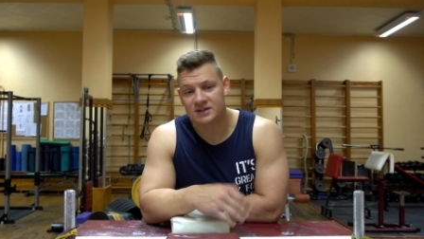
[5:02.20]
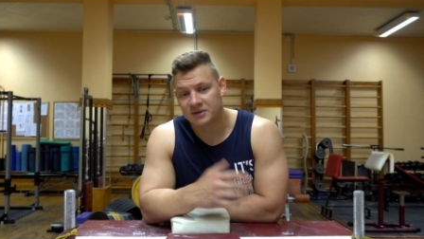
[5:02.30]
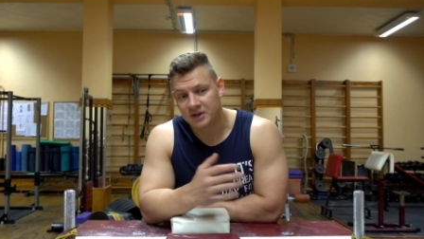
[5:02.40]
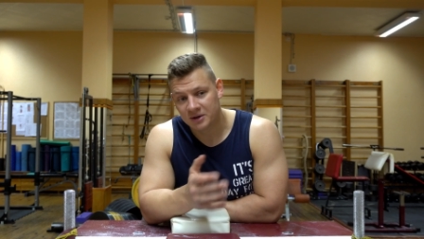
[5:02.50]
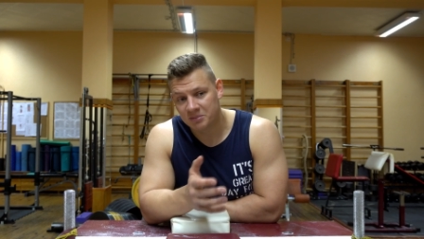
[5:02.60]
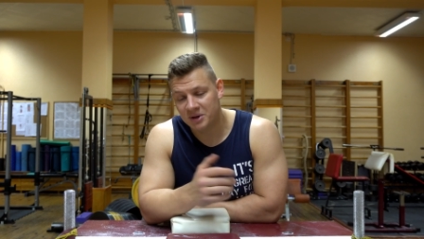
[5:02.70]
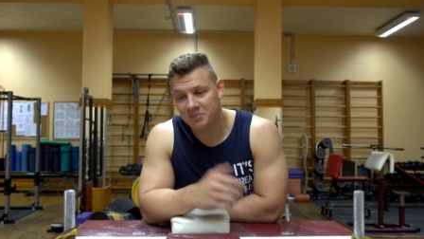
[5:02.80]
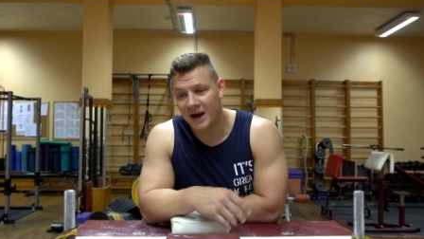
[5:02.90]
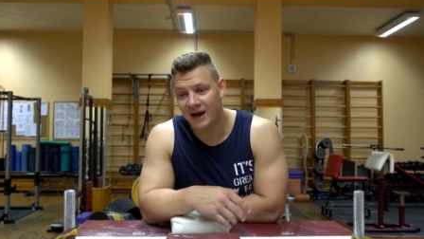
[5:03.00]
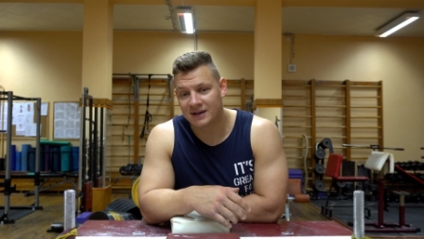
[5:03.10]
and be
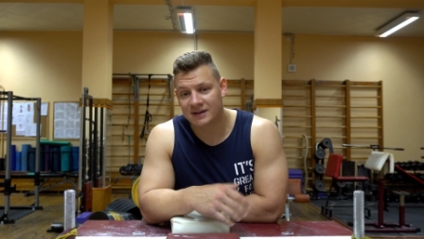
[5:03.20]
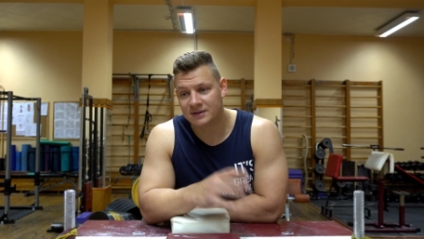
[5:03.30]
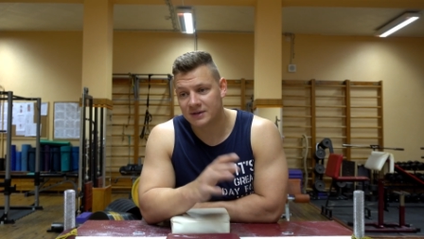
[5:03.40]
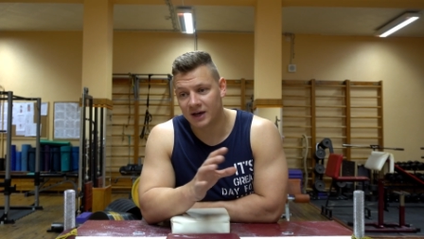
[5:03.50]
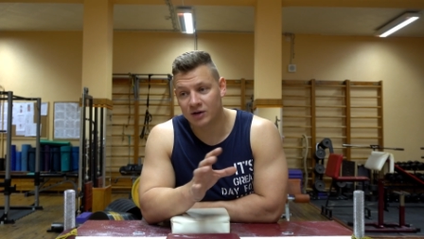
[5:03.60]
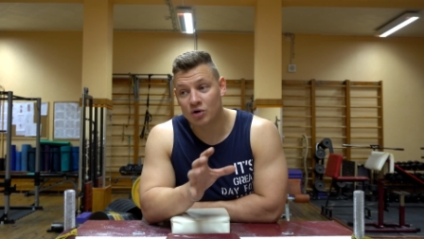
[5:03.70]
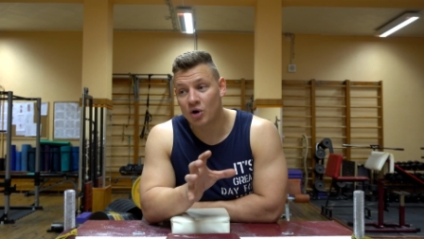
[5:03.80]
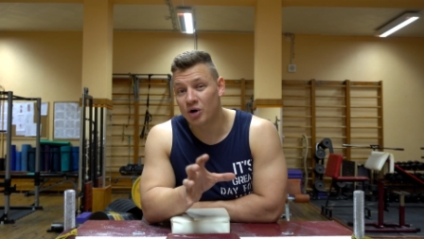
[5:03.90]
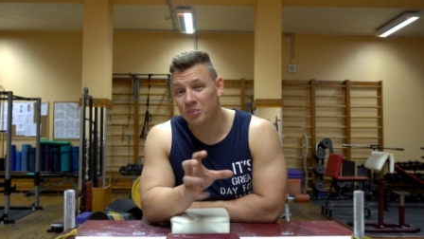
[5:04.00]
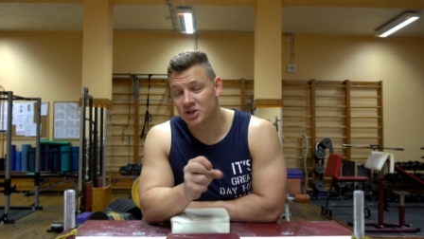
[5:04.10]
back. And I don't know
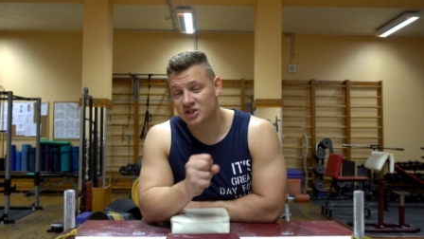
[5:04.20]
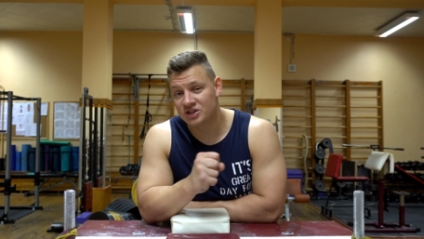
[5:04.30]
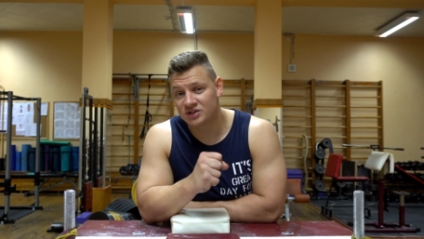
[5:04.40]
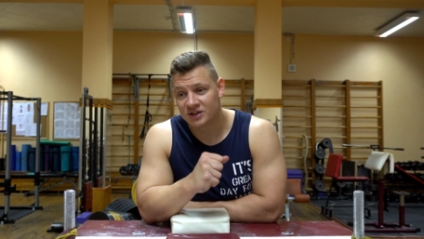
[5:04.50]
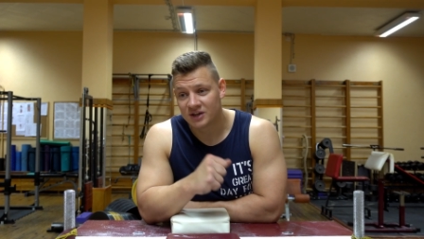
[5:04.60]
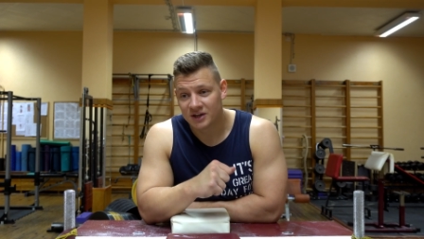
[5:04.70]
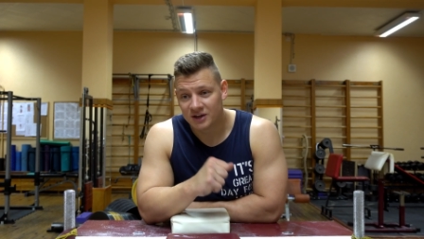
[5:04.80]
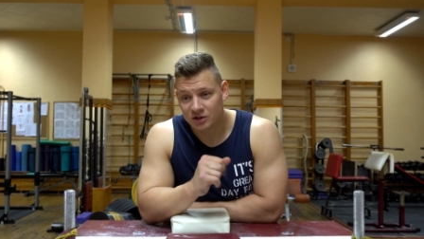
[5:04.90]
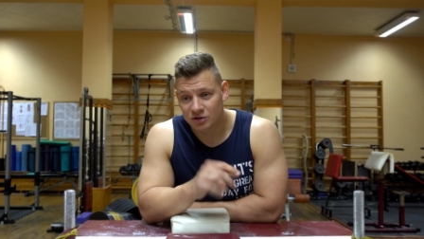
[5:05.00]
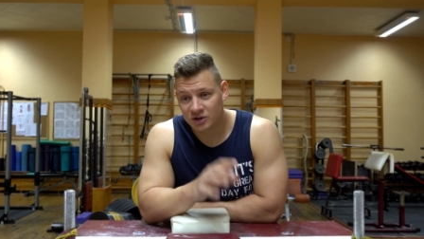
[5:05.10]
how much he's
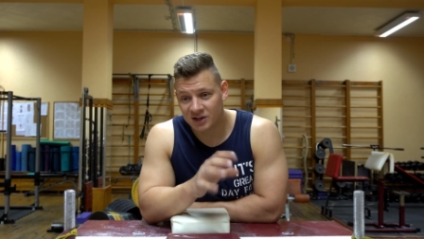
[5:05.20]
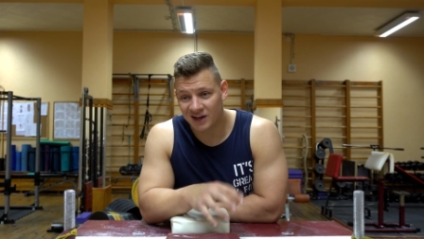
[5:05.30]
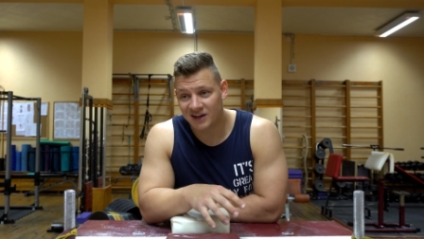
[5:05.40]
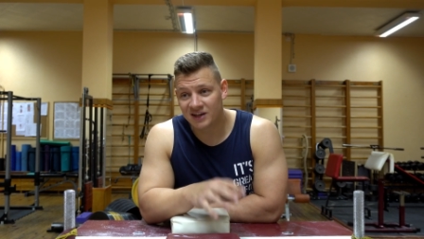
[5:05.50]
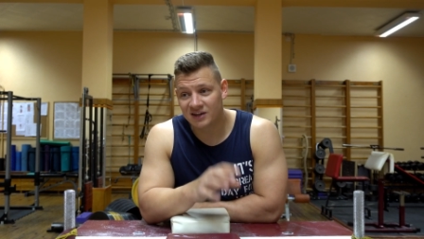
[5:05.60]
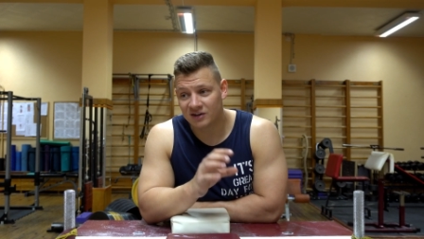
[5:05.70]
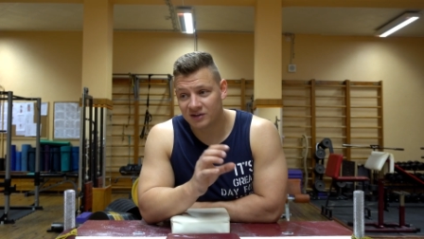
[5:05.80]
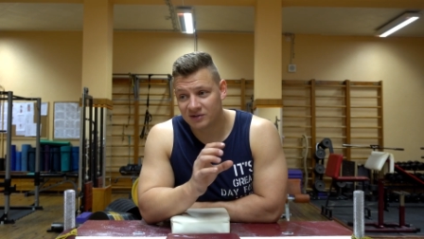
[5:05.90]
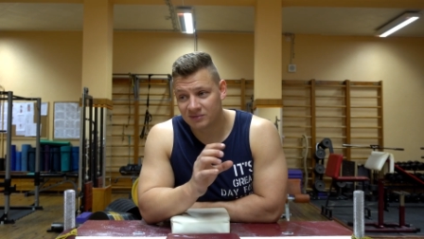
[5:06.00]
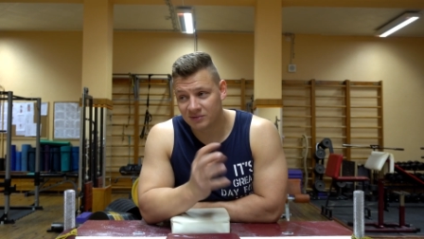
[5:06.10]
cutting
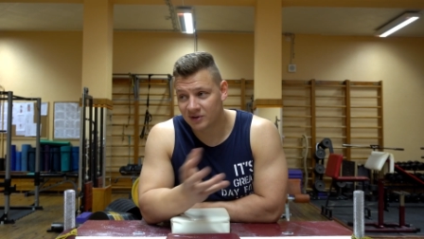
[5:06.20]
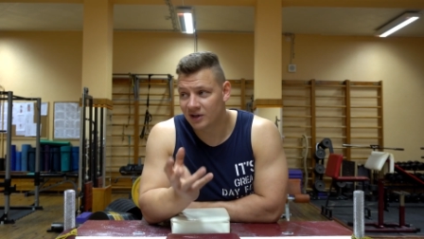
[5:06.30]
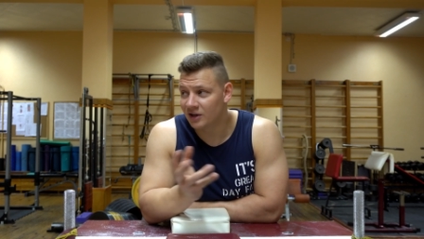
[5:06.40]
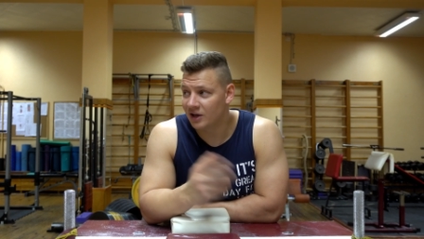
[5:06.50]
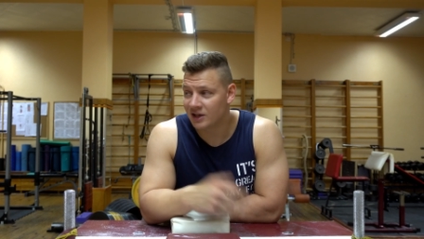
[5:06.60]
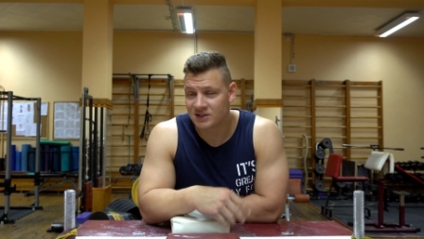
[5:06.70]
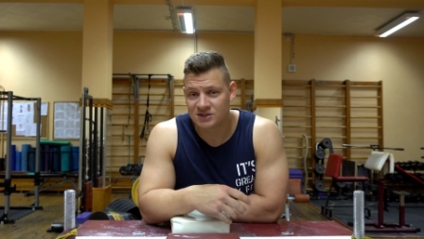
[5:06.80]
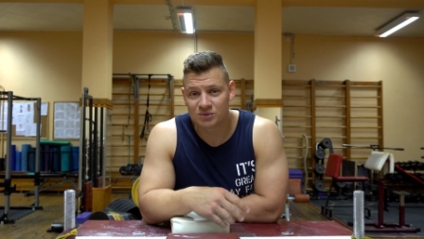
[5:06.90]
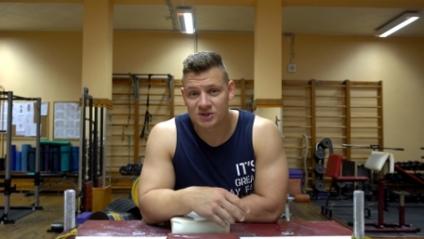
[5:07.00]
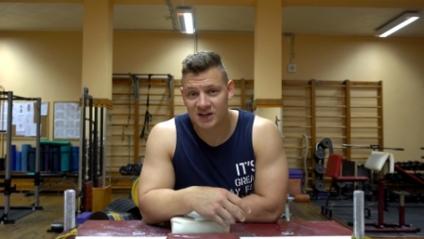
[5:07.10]
and uh, as
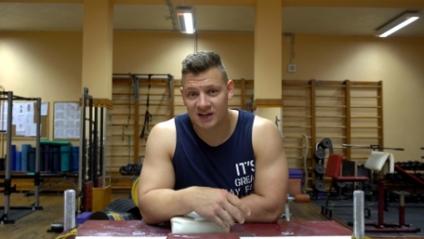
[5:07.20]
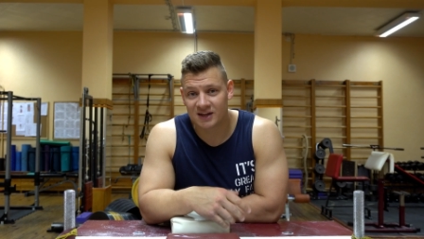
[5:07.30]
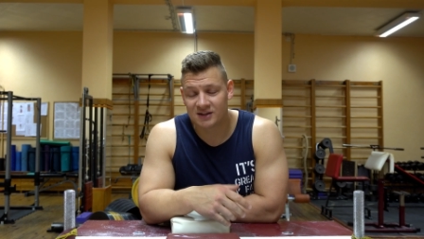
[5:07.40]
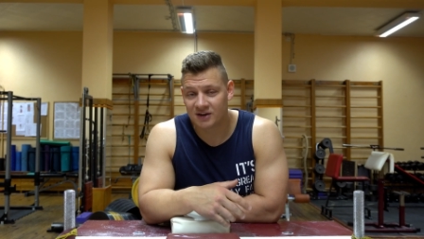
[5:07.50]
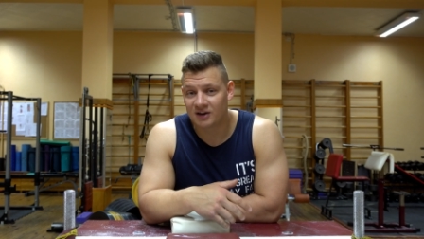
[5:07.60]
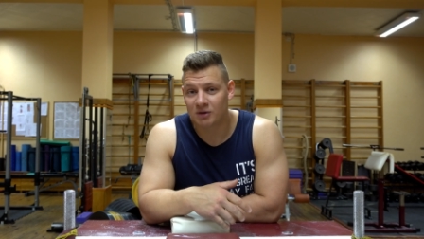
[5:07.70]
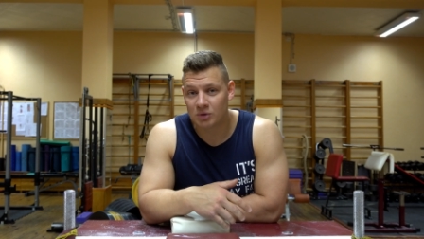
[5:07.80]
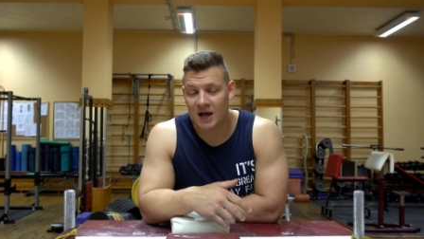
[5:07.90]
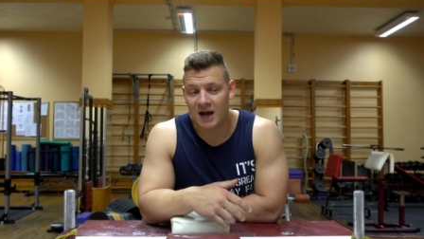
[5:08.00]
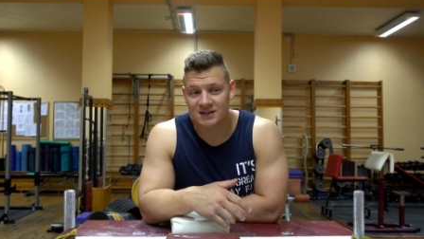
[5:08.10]
soon as I get there, I
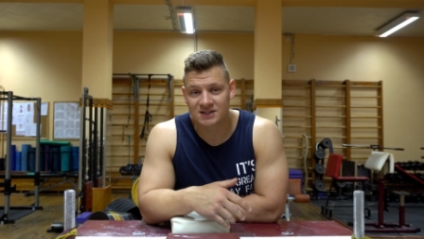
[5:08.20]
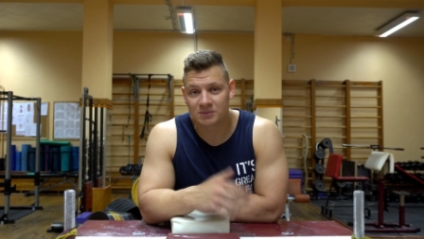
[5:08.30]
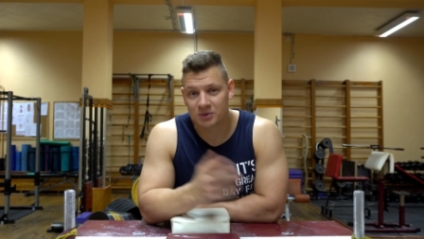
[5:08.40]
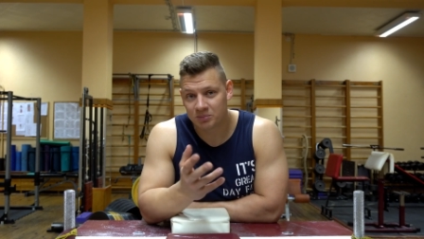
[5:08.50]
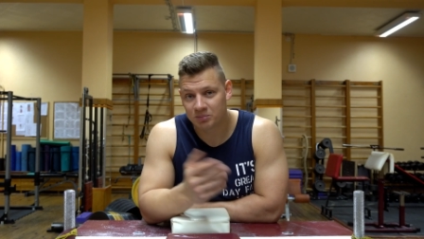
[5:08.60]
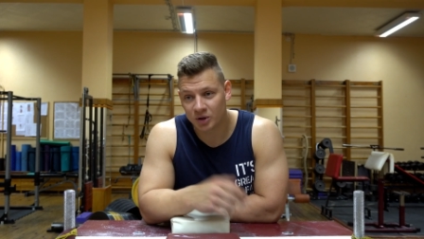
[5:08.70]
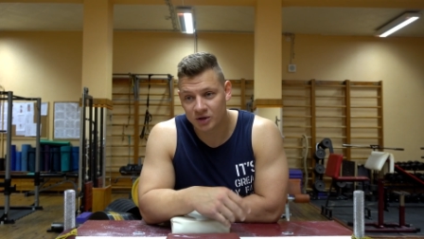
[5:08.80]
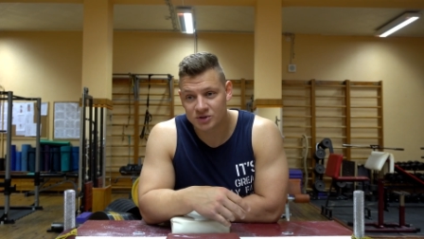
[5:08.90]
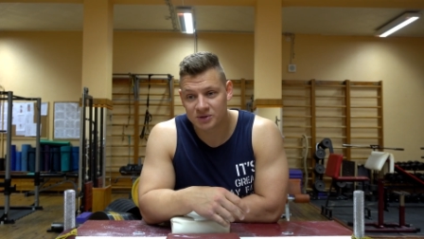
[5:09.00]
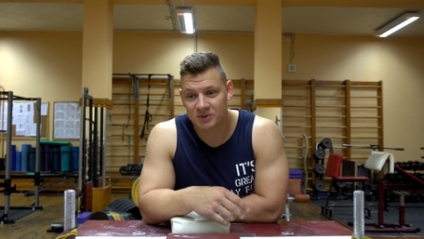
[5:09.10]
will ask him and
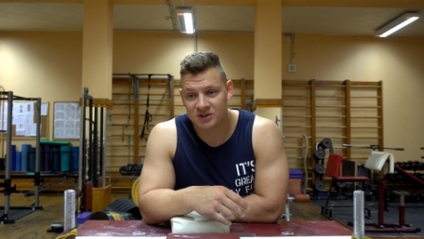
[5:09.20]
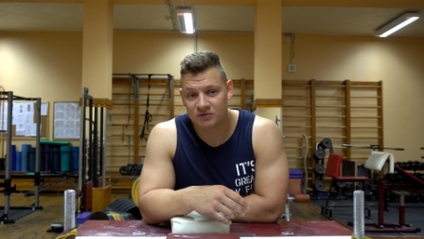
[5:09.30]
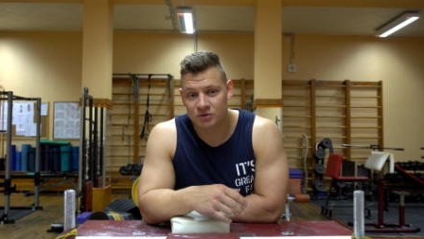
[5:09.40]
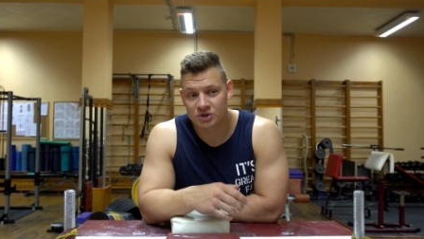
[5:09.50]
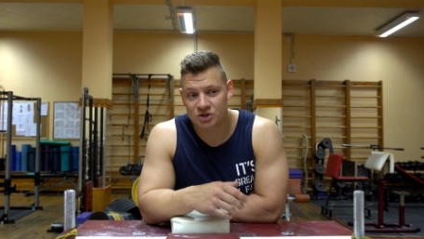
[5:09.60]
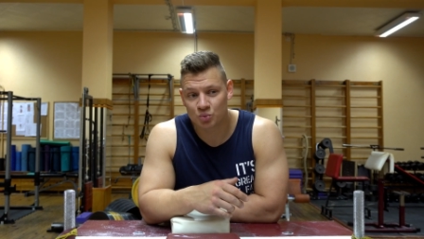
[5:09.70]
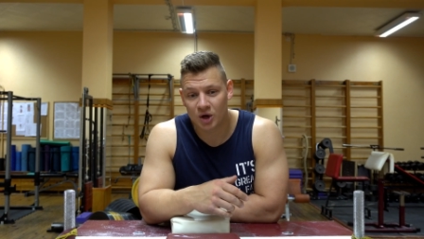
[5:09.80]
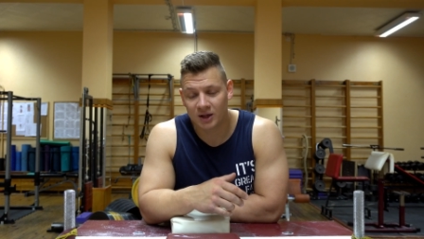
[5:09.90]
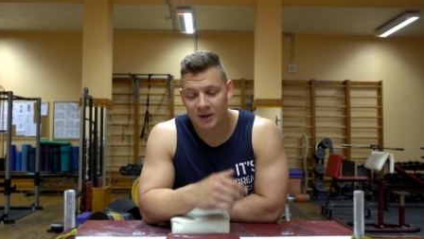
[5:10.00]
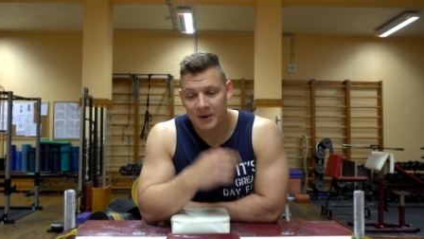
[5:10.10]
bring you some interviews as
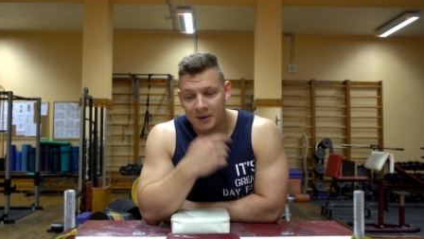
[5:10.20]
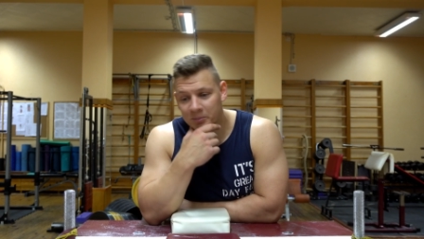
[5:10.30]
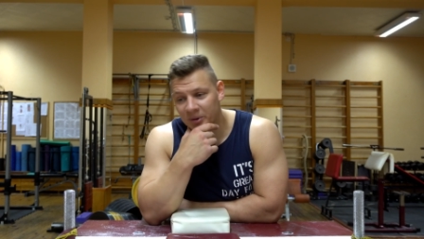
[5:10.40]
well.